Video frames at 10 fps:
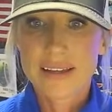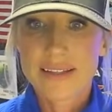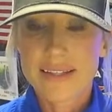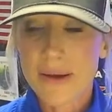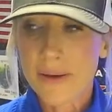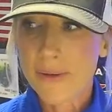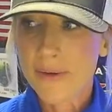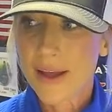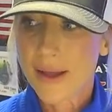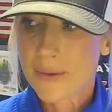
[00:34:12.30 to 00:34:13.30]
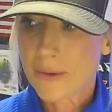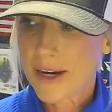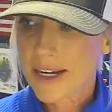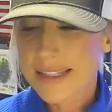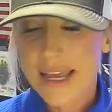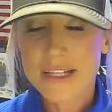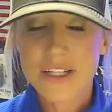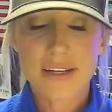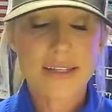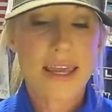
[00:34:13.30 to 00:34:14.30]
So
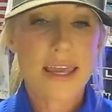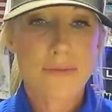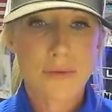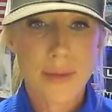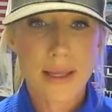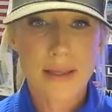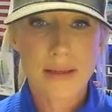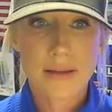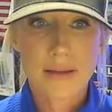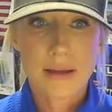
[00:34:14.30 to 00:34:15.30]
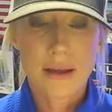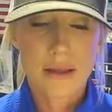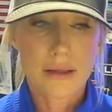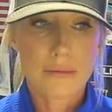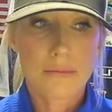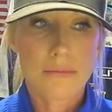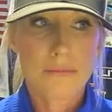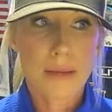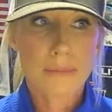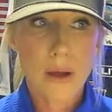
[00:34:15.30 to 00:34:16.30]
organization is key for me.
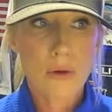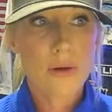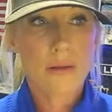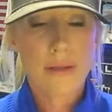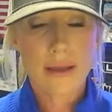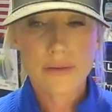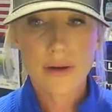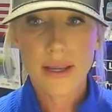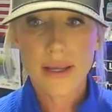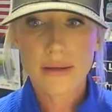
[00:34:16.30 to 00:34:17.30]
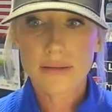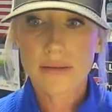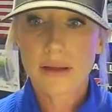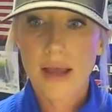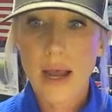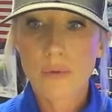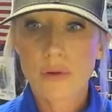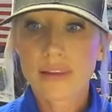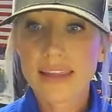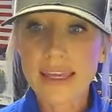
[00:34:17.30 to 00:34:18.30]
My boat, on the other hand, I
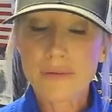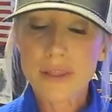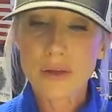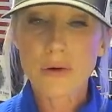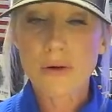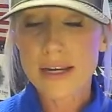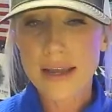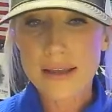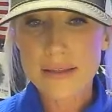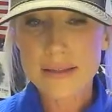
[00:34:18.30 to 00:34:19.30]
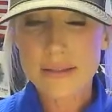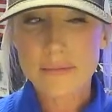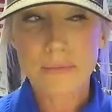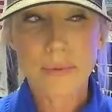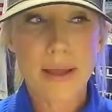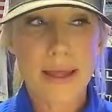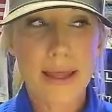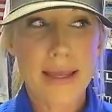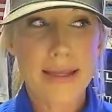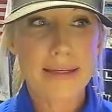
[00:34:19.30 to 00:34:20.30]
will leave with it organized,
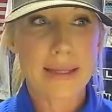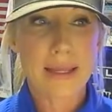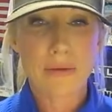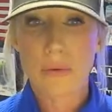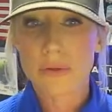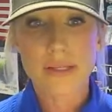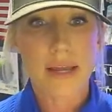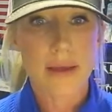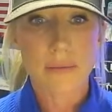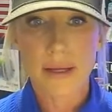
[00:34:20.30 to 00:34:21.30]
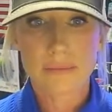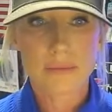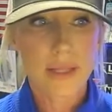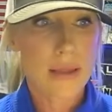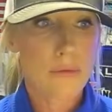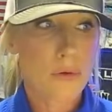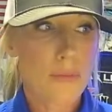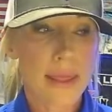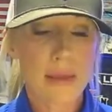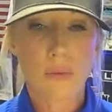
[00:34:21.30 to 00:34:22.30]
but it won't stay that way. It will
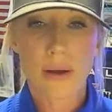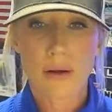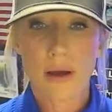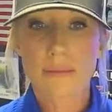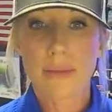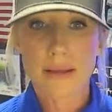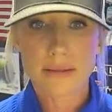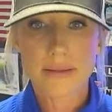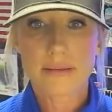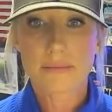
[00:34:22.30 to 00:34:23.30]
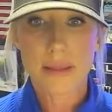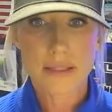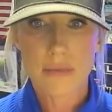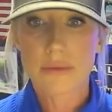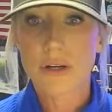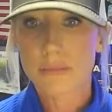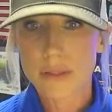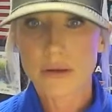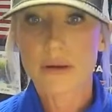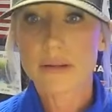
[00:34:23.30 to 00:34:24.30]
be one hot mess by the time the tournament
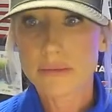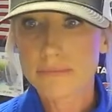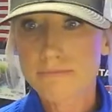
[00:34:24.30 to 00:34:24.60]
starts.